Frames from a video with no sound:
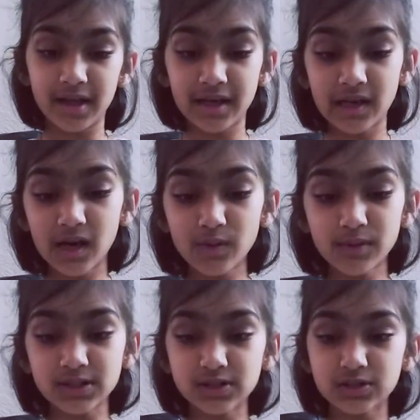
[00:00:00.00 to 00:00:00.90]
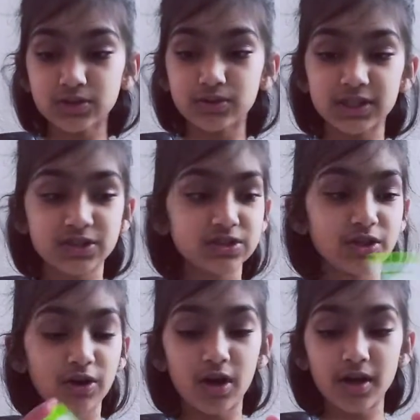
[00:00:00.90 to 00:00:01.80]
And now what you do is
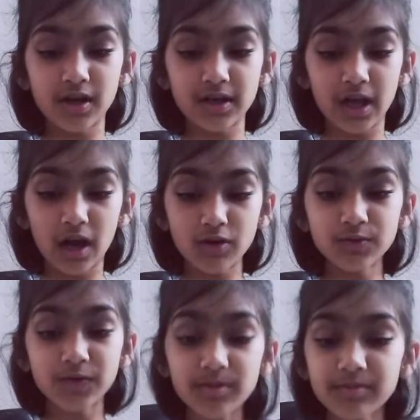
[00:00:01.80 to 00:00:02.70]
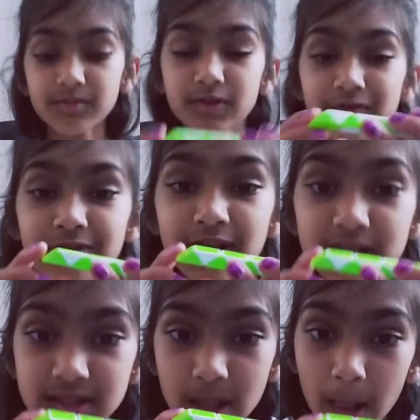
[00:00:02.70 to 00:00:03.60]
you're gonna count from
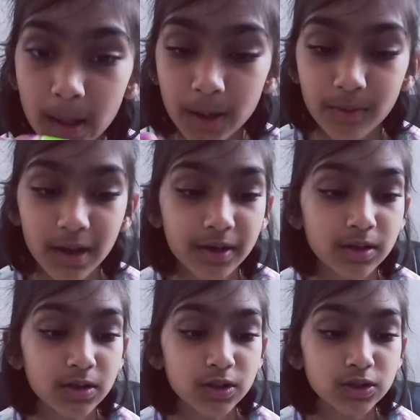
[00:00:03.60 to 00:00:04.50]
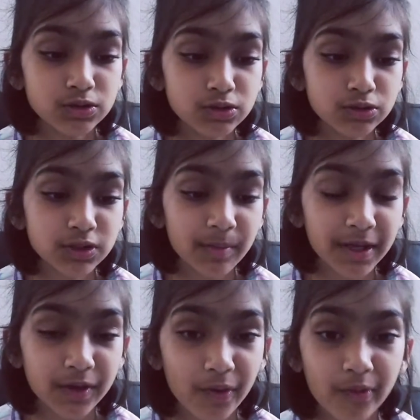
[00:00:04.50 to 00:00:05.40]
this colored one to the
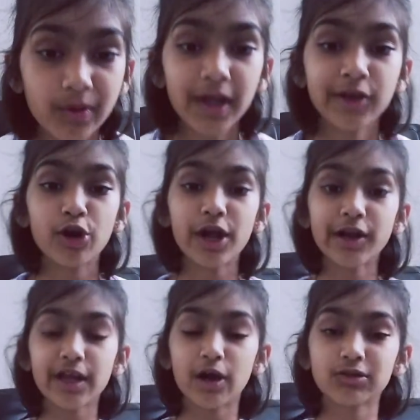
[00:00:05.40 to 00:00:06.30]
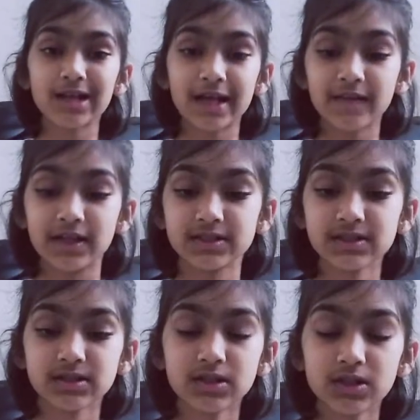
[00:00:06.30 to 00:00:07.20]
middle. And you're gonna count like
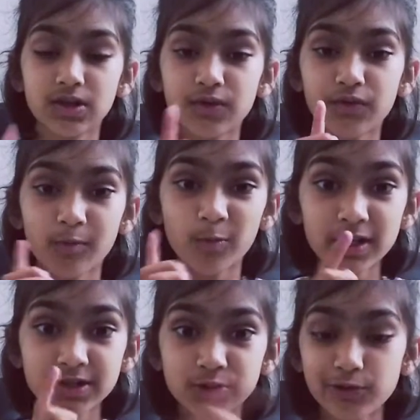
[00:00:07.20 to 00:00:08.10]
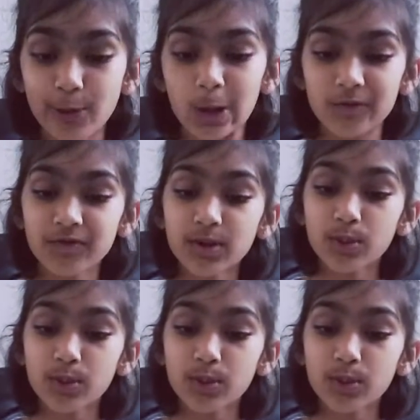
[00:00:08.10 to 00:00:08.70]
this. From 1 to 12.